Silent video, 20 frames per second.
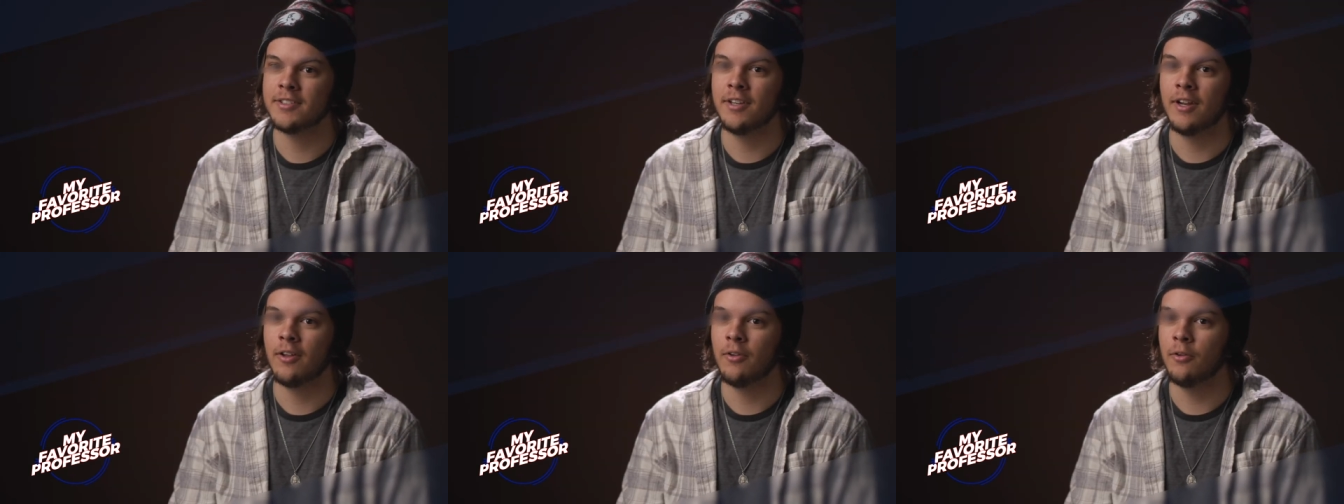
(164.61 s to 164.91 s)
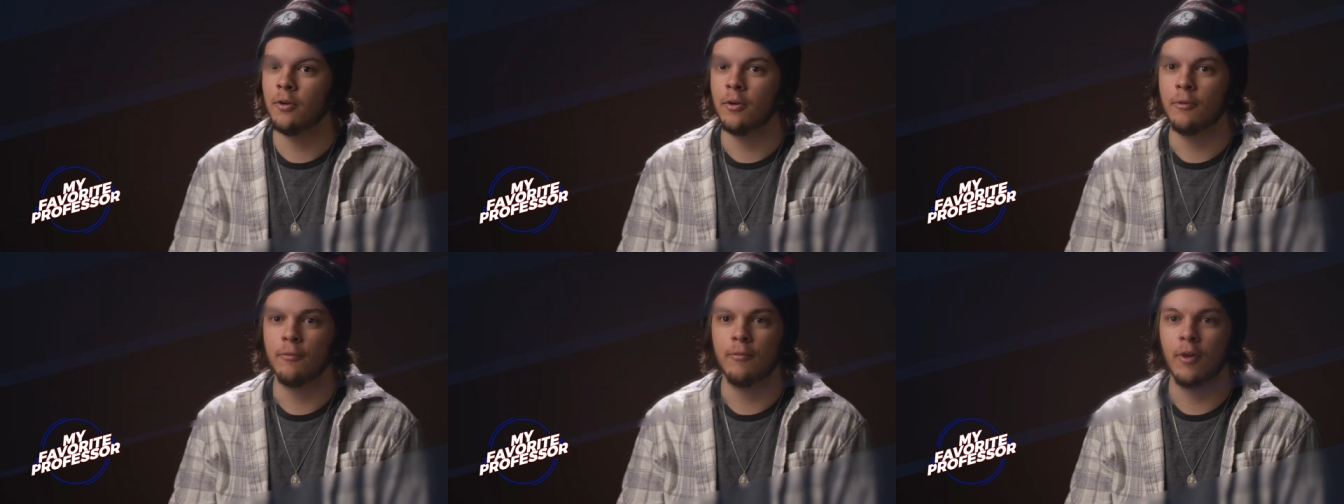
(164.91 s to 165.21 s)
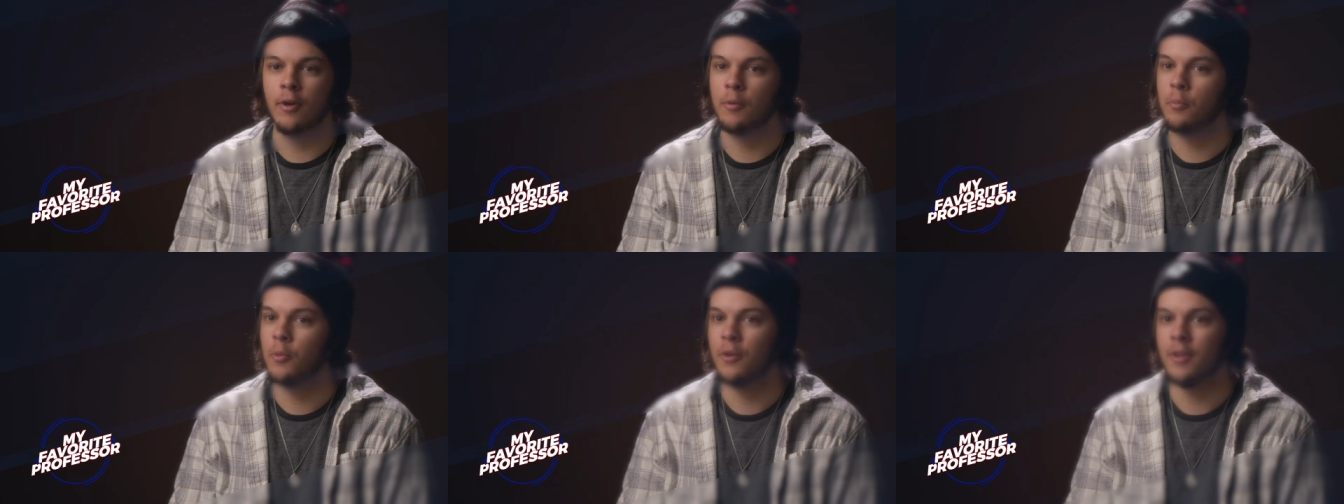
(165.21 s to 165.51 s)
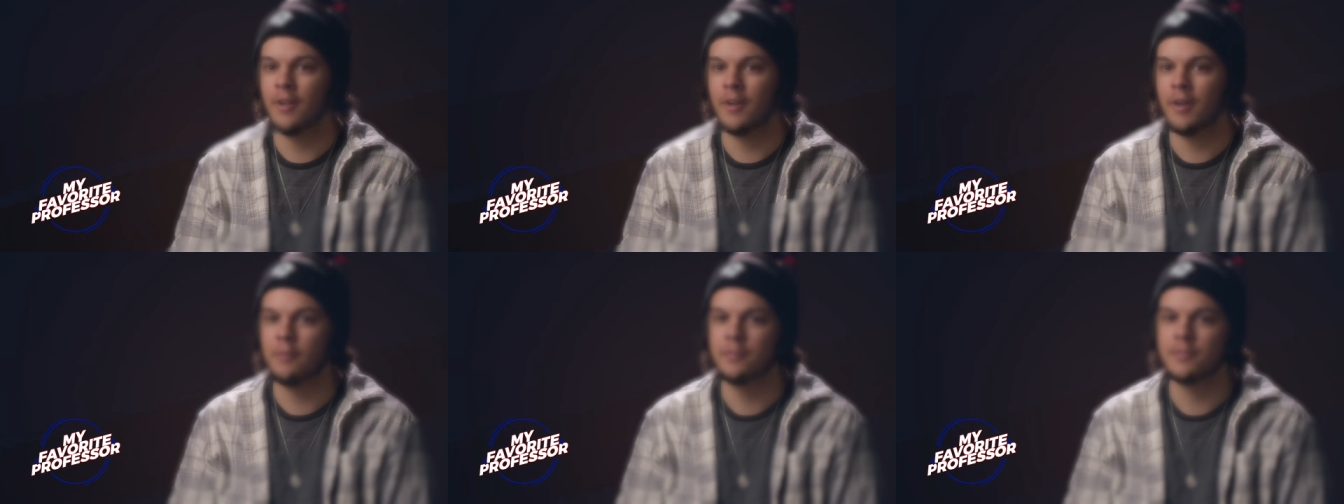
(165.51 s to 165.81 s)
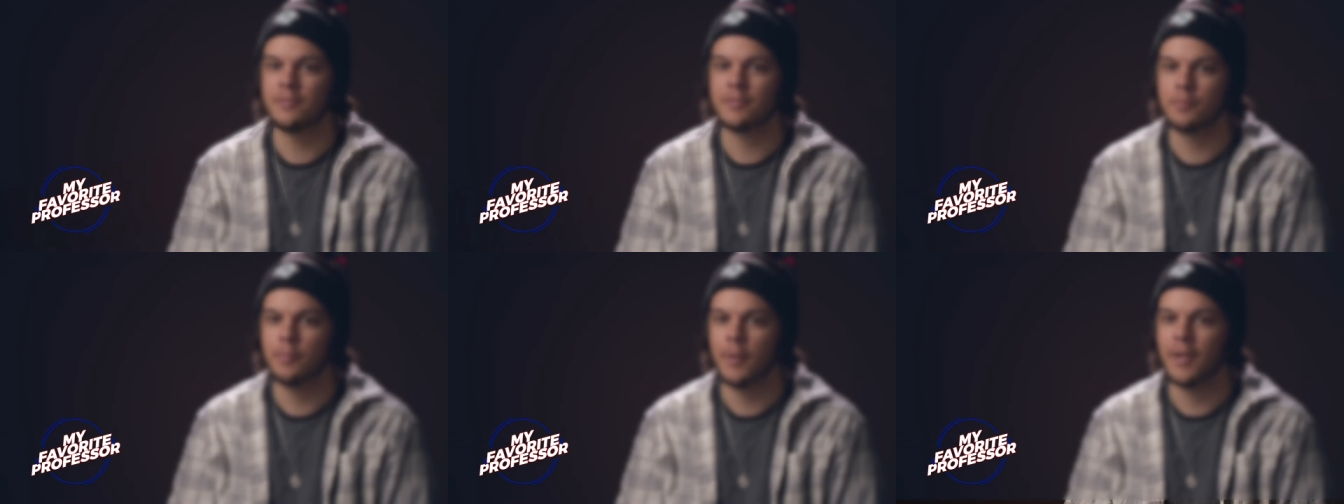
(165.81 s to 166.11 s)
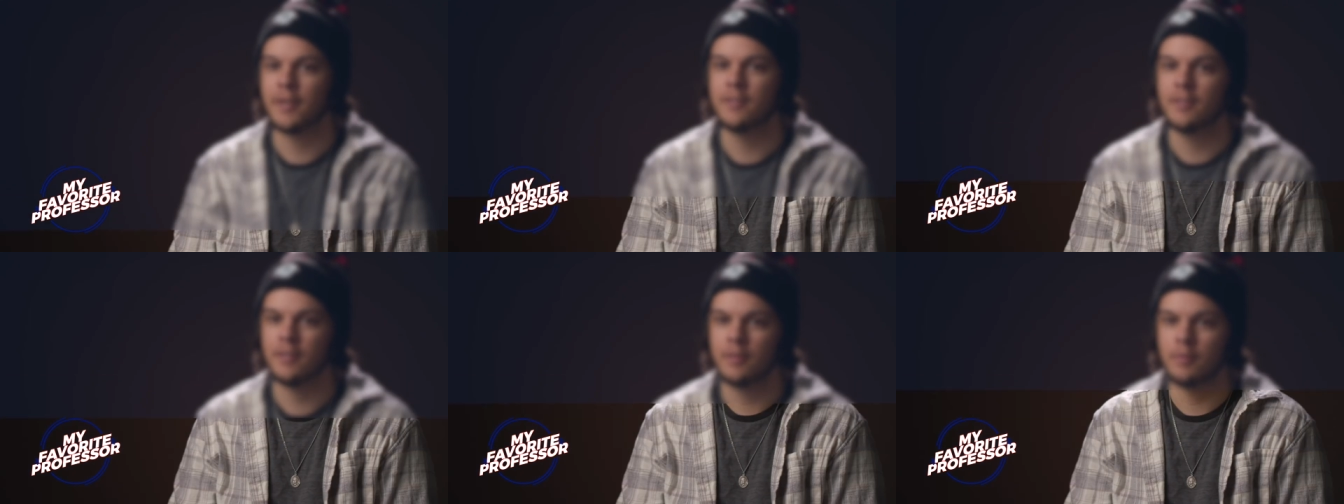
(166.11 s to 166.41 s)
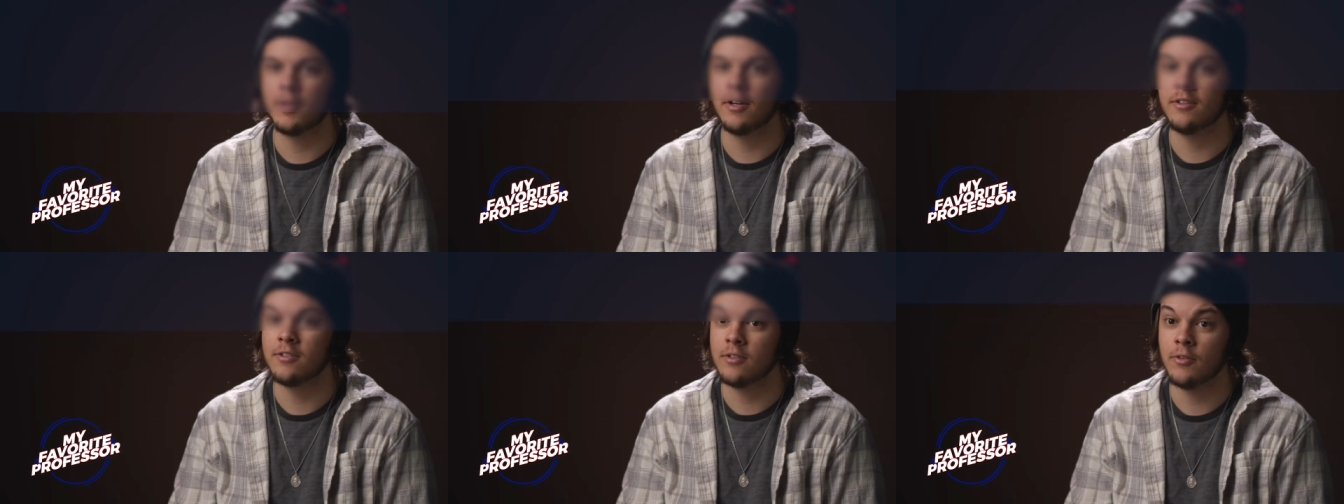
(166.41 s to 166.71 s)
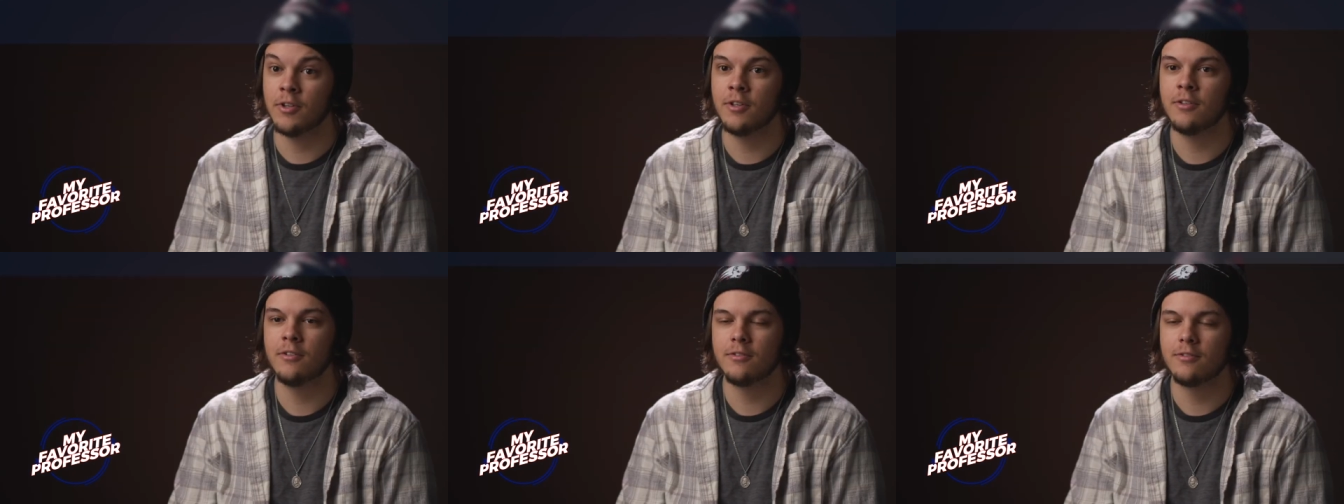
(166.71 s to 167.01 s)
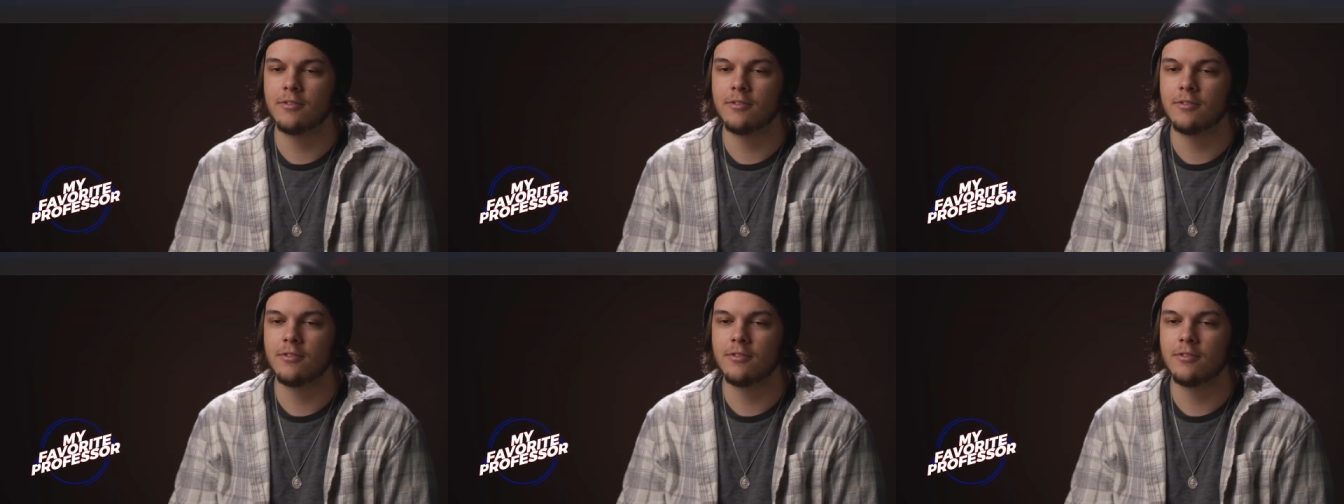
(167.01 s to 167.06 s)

and I learned far more than I was expecting because of it.